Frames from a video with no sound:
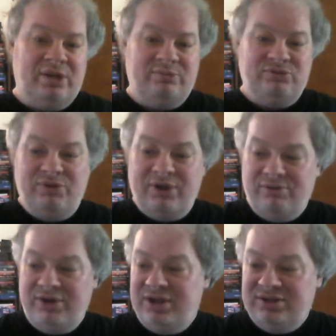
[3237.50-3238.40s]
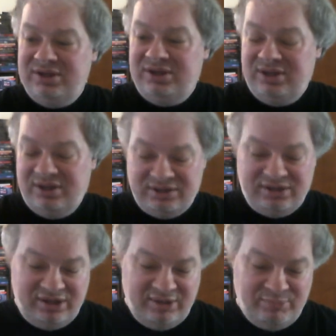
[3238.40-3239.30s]
Gregory is in this, and
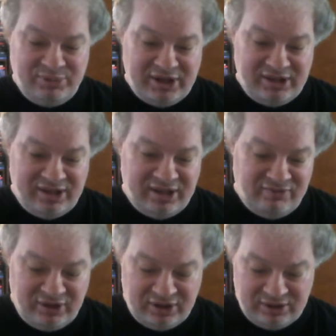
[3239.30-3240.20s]
he played the heavy in